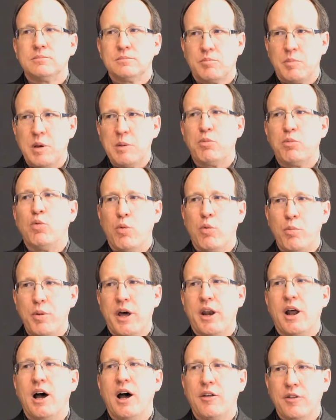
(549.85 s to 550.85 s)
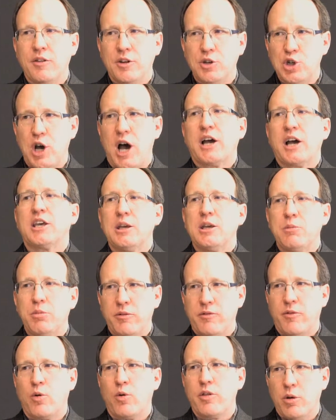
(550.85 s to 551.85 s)
People will bet on the jockey
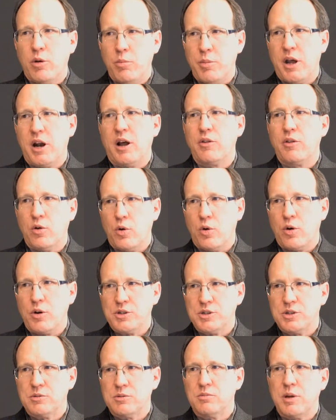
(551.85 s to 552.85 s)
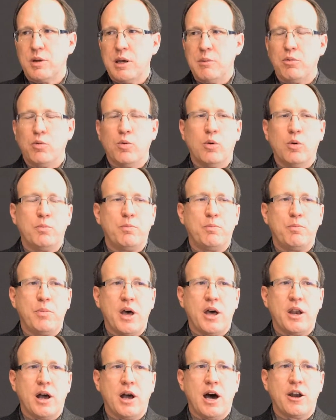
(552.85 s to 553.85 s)
before they'll bet on the horse. People will
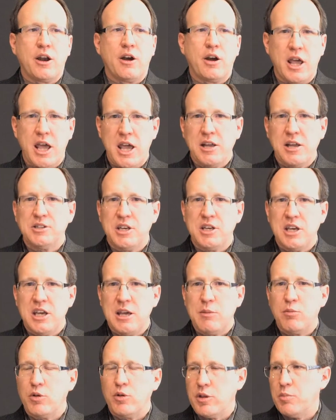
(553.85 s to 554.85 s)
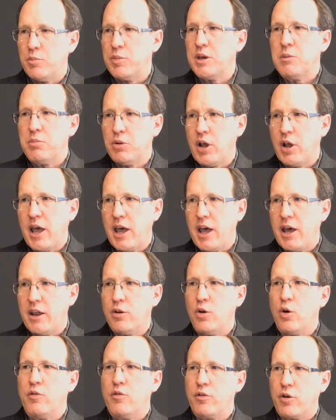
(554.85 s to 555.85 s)
bet on an A team with a B plan
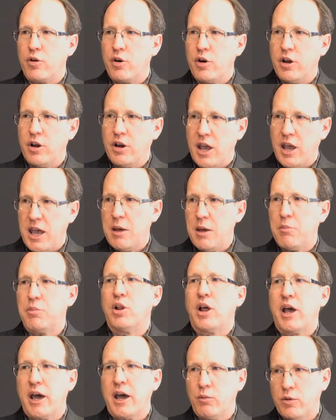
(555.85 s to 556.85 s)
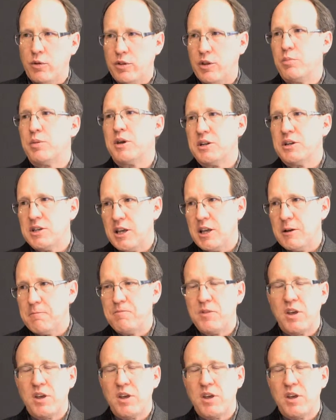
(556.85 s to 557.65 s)
over an A plan with a B team.